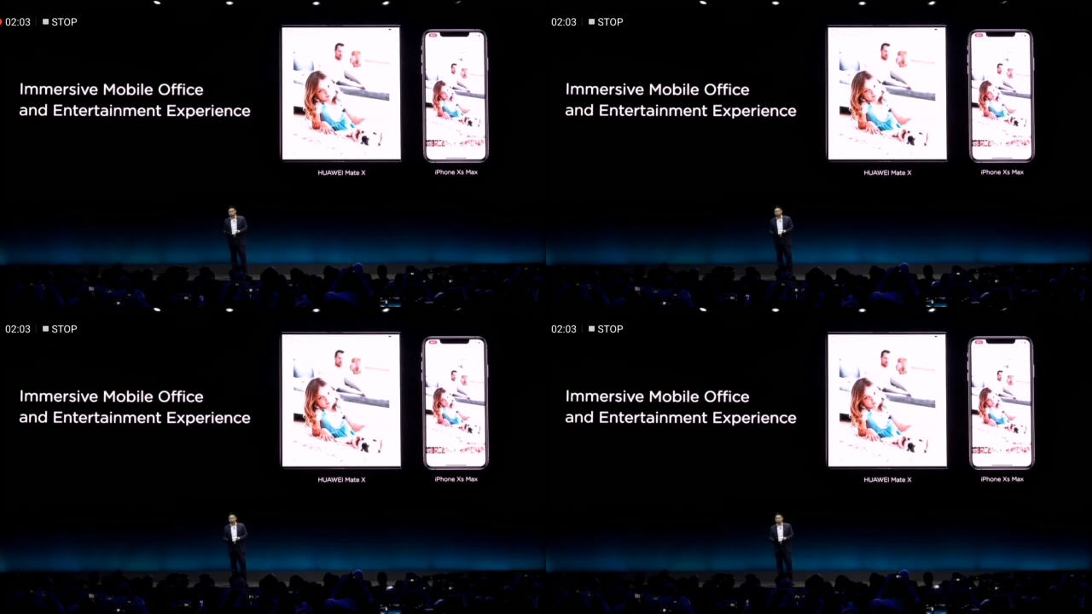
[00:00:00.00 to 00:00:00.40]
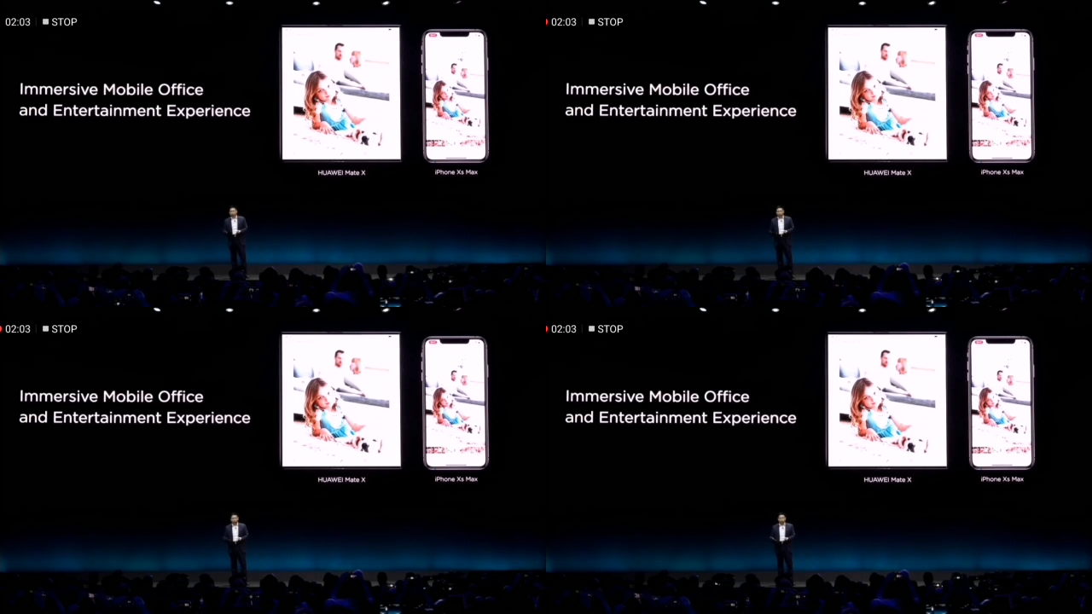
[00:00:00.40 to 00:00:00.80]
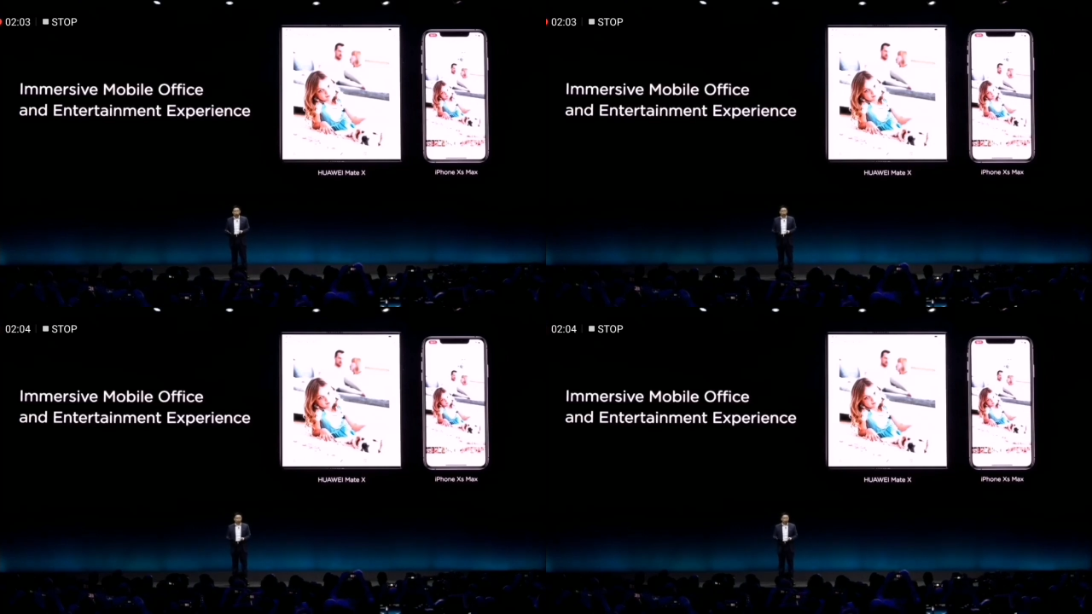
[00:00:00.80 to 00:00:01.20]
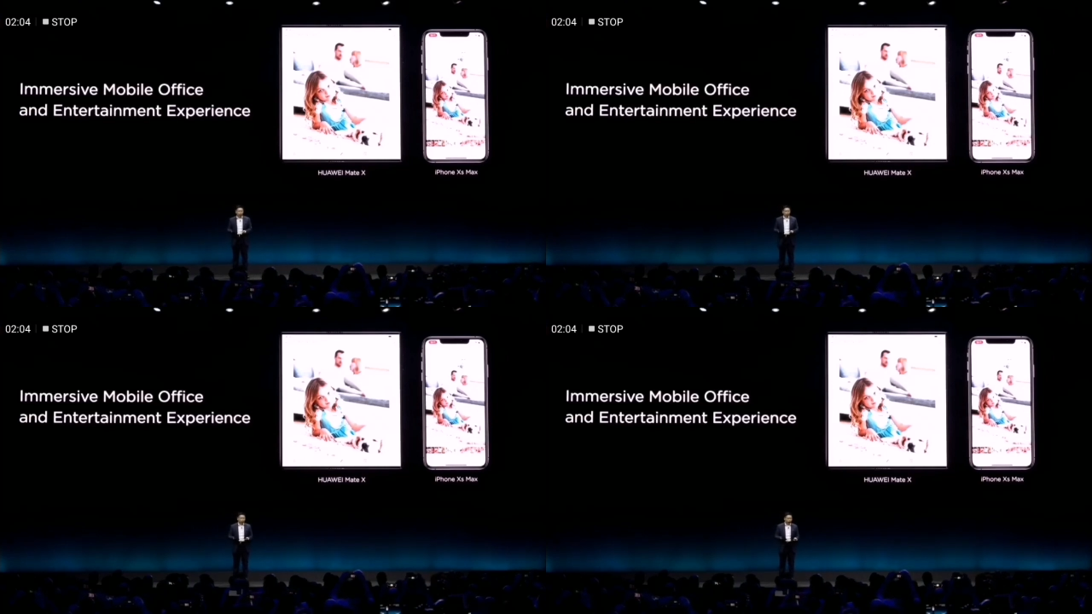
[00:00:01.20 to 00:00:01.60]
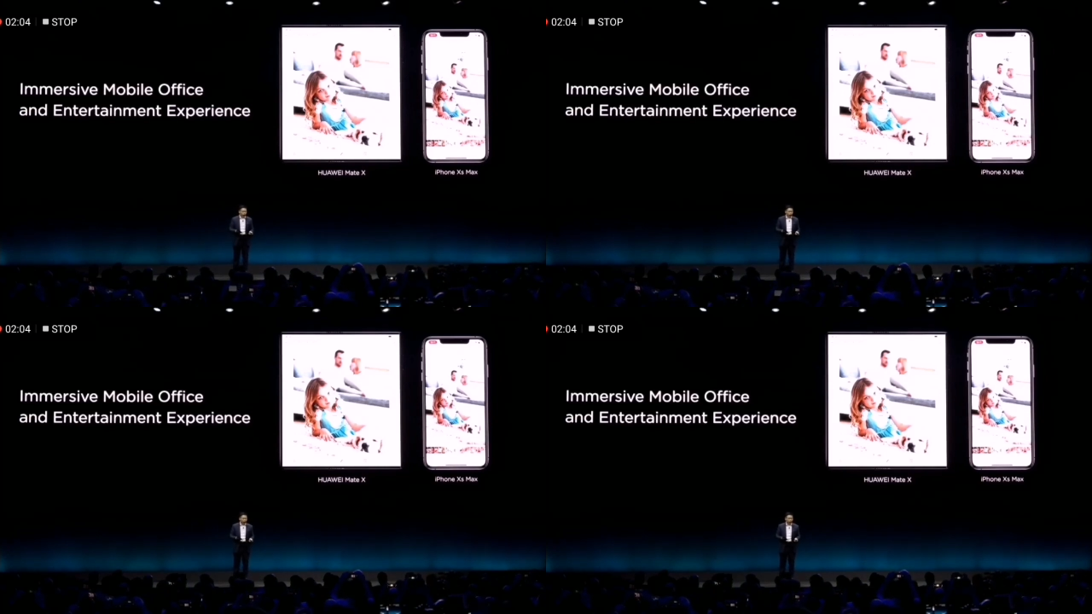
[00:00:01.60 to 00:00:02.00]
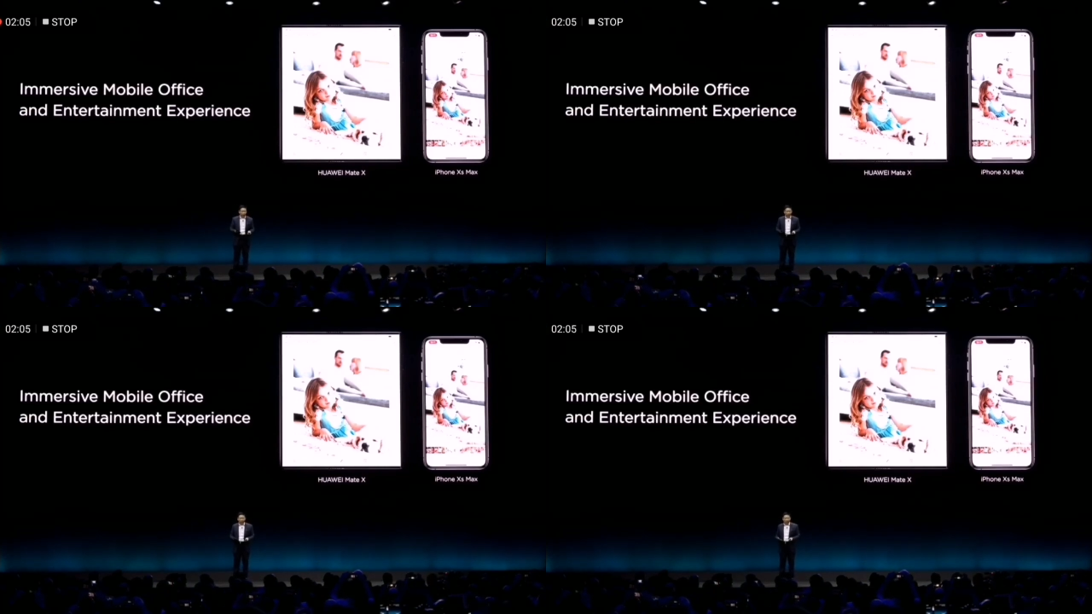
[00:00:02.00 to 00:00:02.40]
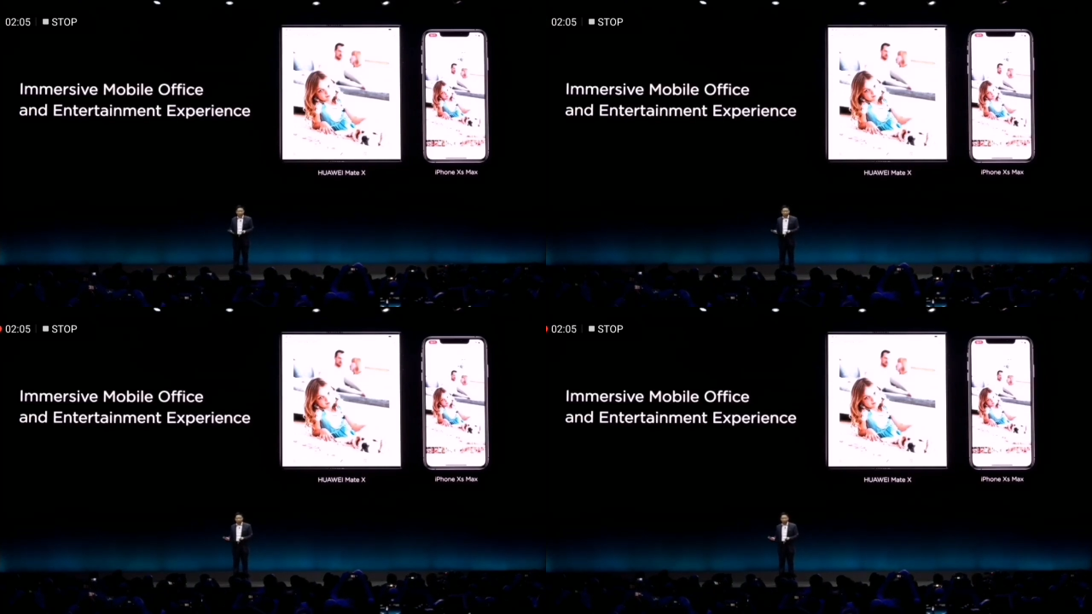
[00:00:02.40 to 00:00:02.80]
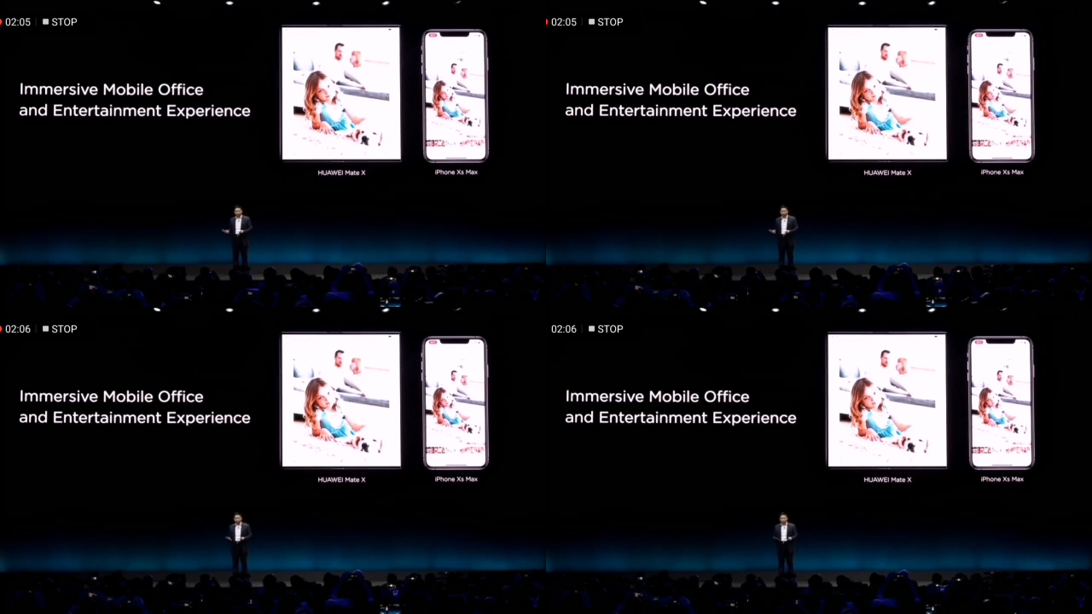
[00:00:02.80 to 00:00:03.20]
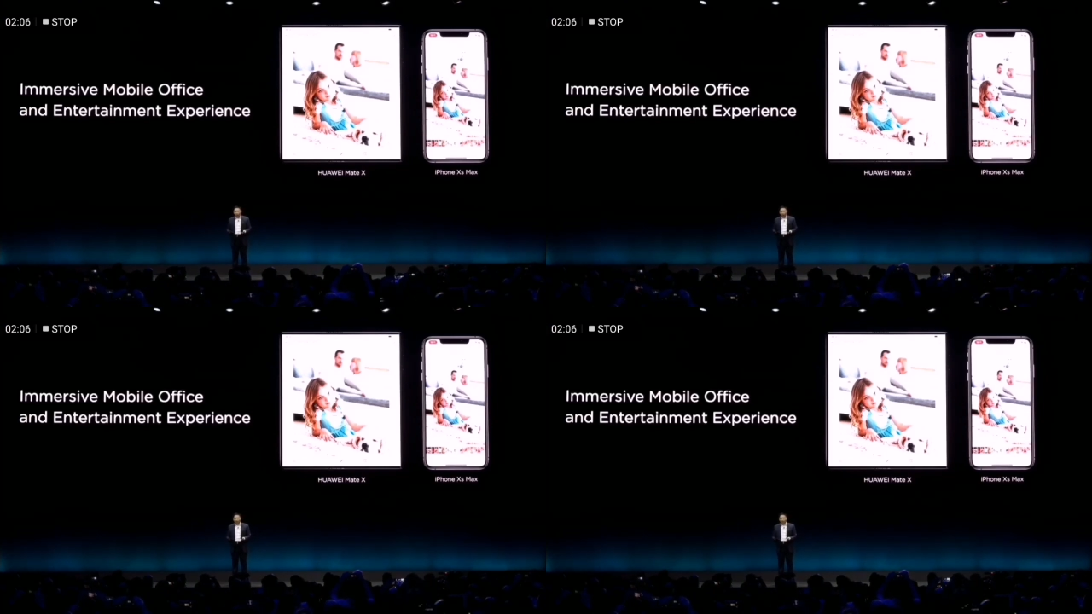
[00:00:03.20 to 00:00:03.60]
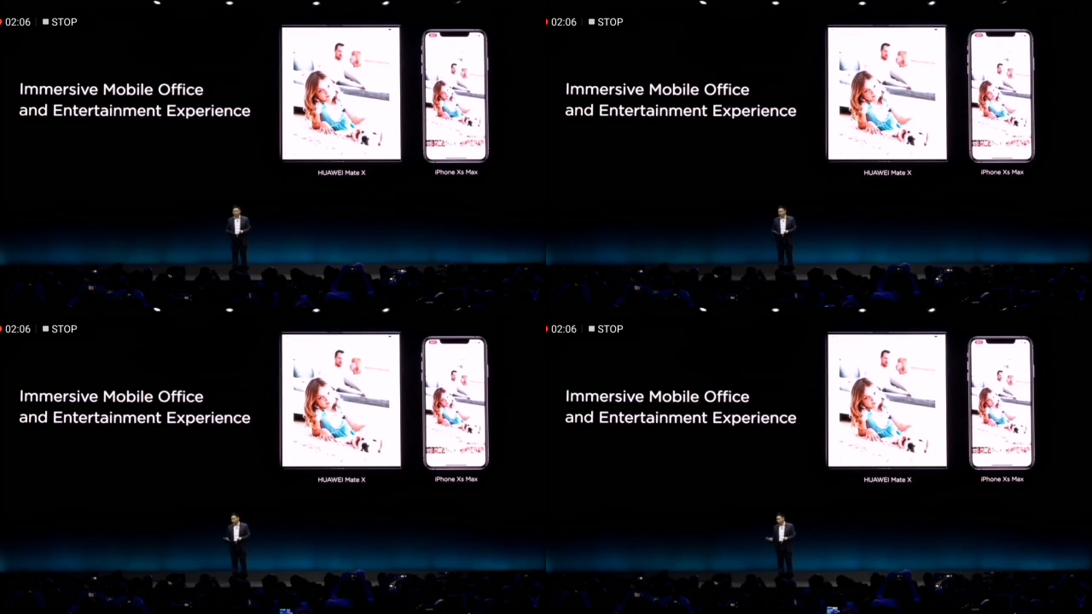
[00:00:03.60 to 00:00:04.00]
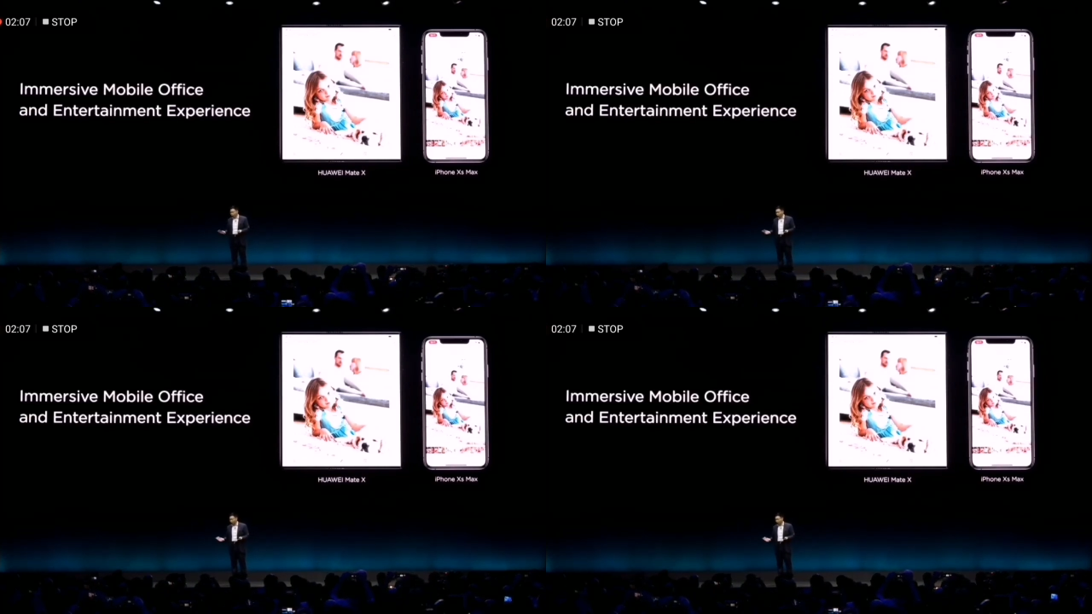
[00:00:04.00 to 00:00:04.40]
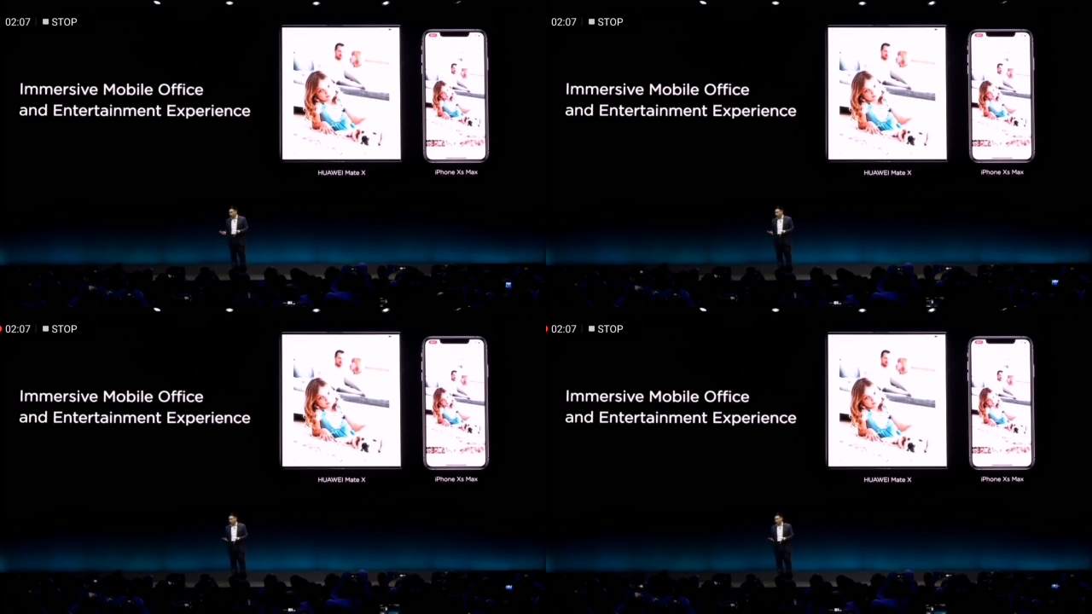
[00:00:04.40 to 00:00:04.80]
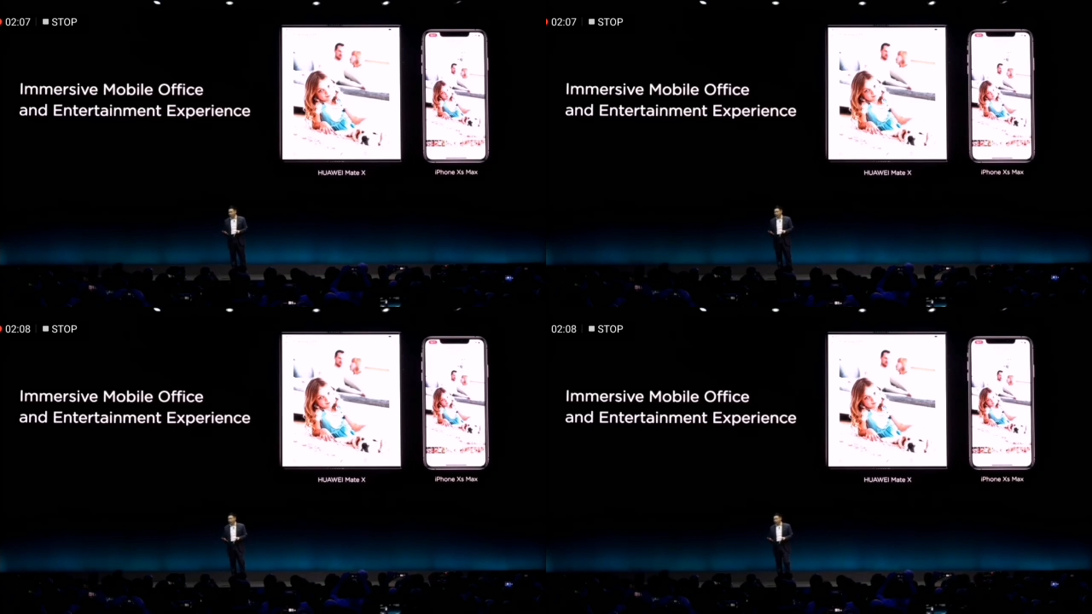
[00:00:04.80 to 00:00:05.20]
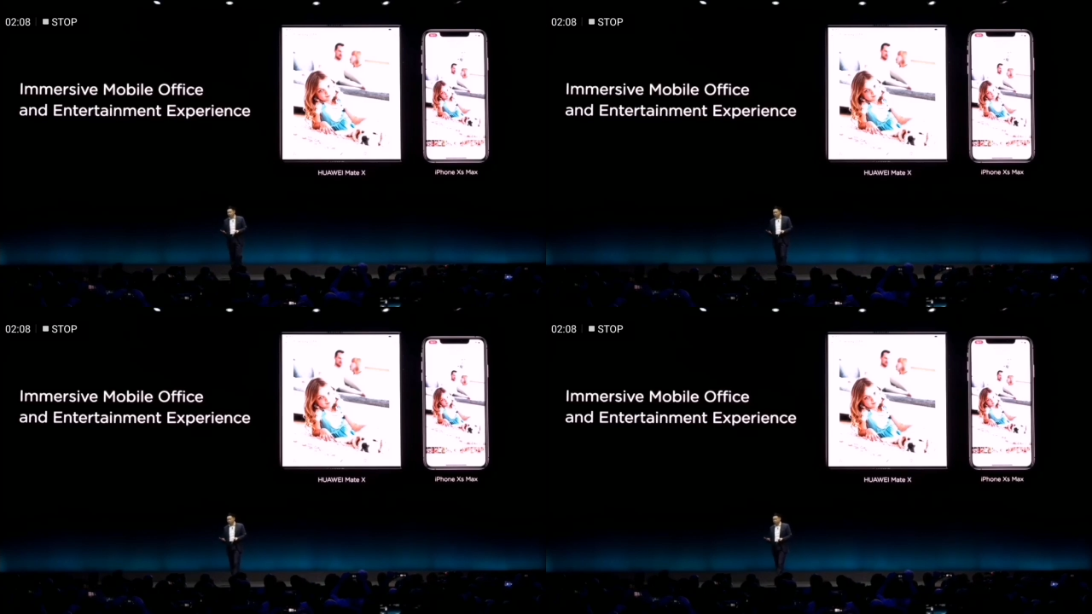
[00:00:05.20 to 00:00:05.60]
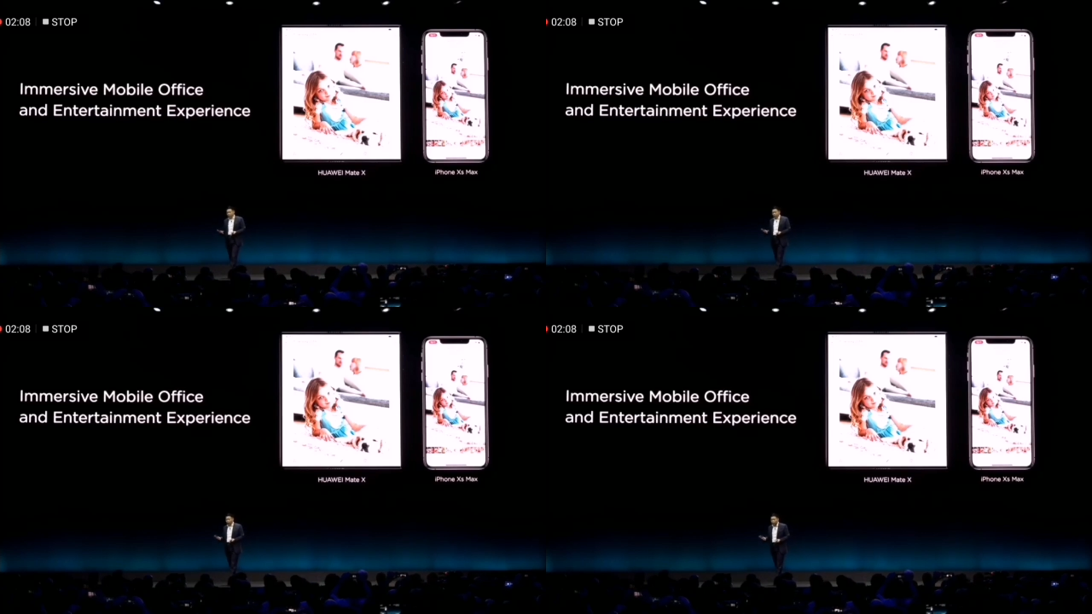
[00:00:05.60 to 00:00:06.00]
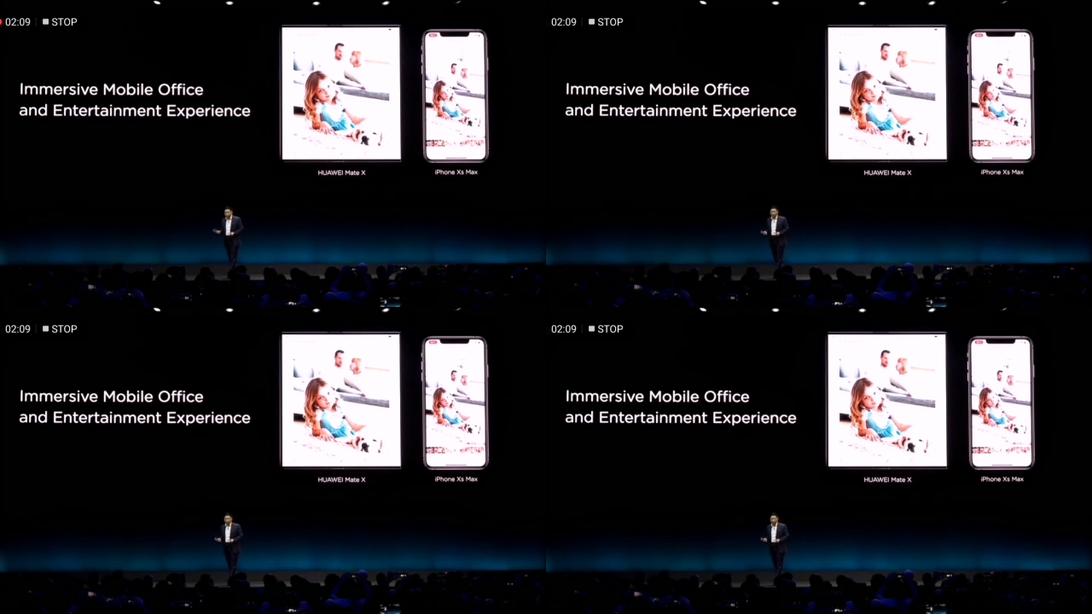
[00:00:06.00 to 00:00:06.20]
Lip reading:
Nobody's mouth can be seen.